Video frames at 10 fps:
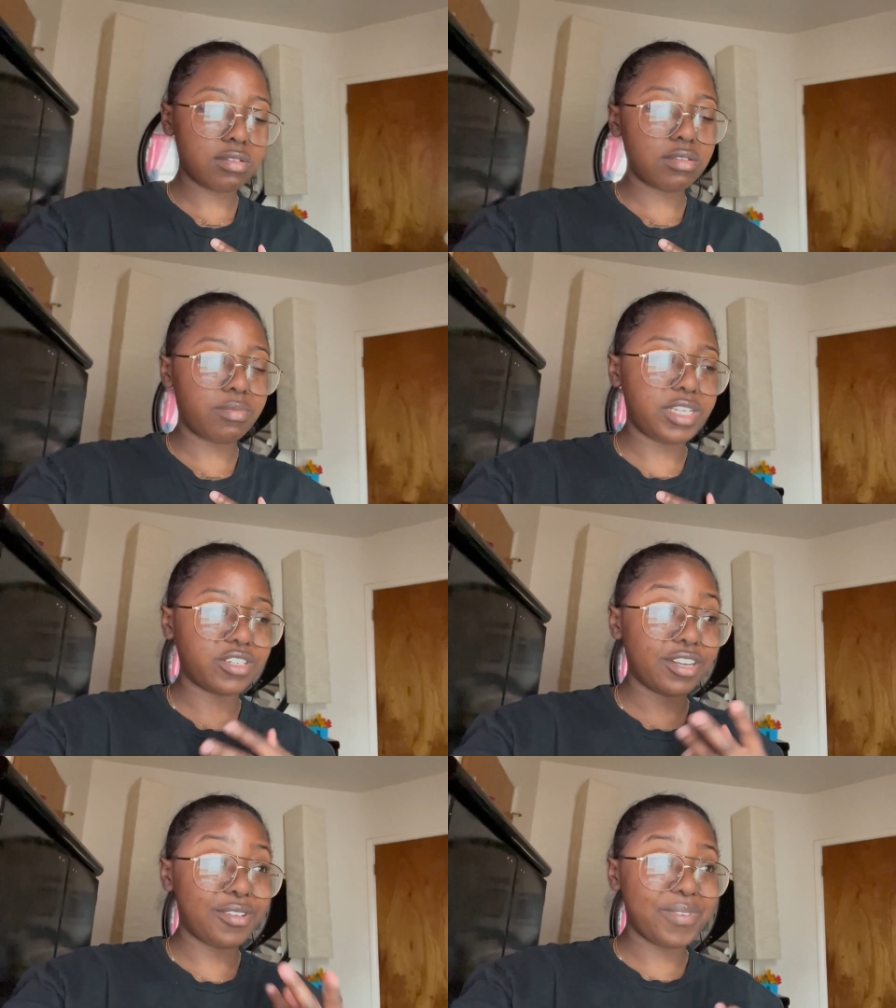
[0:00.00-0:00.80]
let me
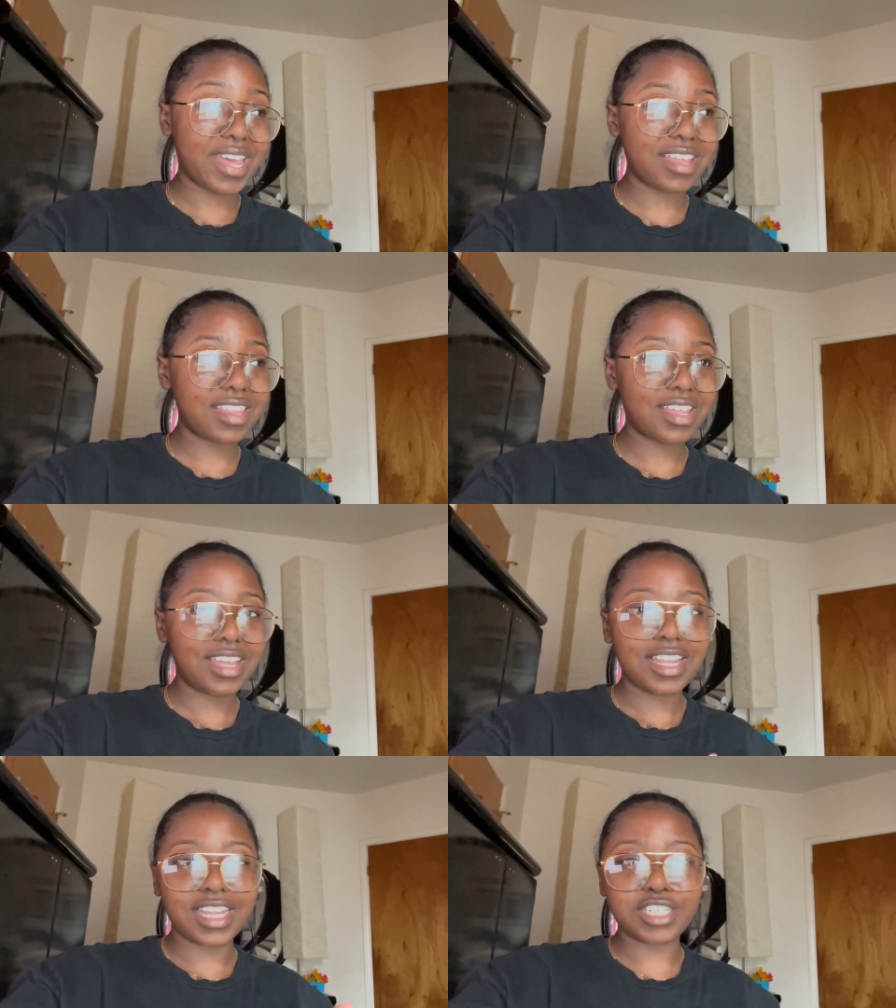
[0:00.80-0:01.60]
try to do math,
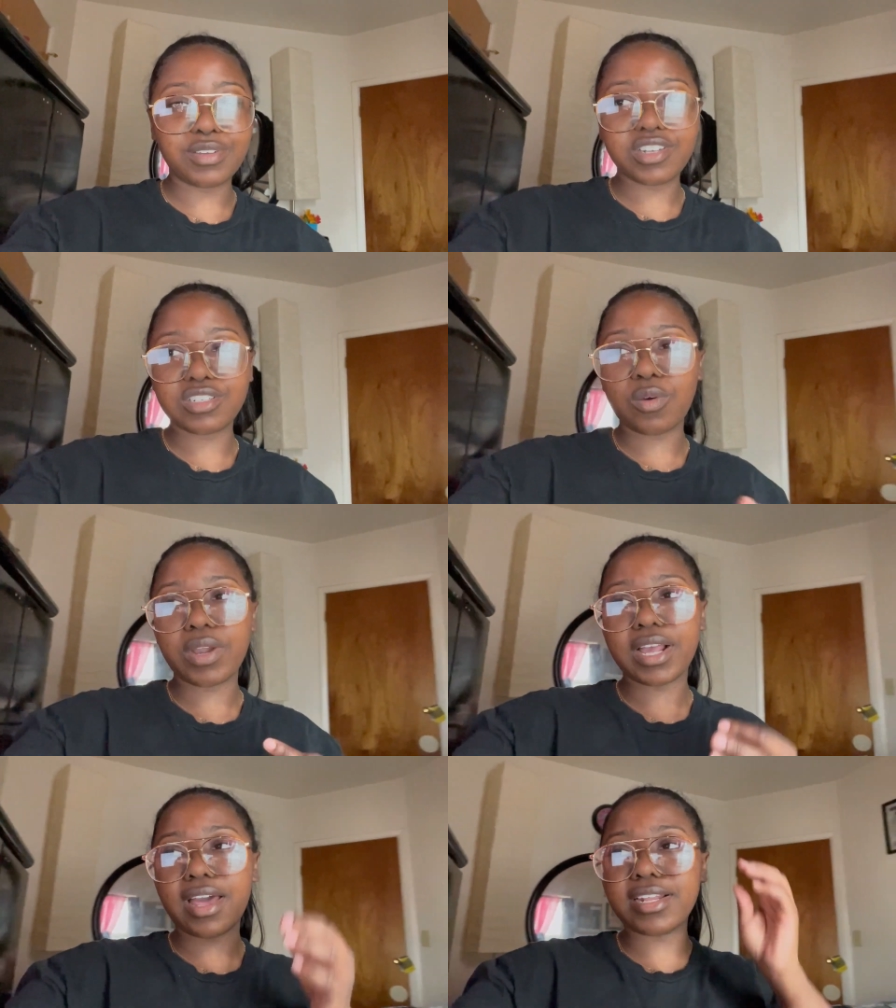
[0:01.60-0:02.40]
like 2 years old when
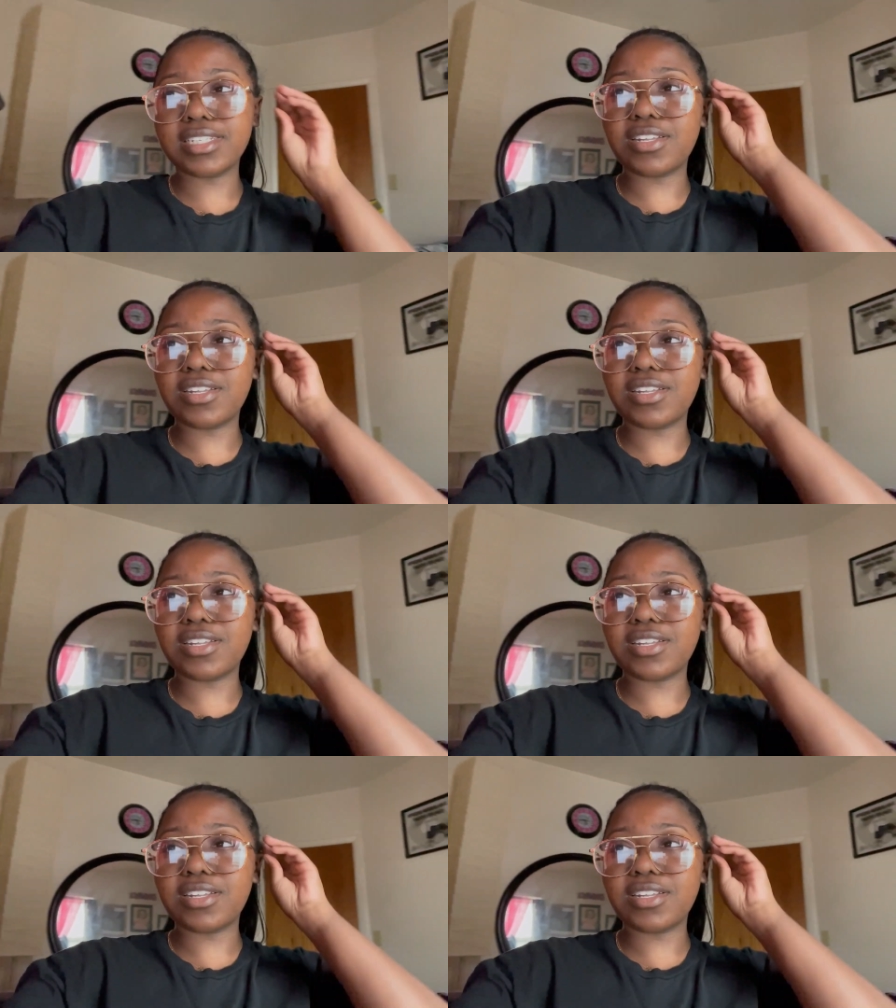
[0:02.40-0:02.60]
I got it.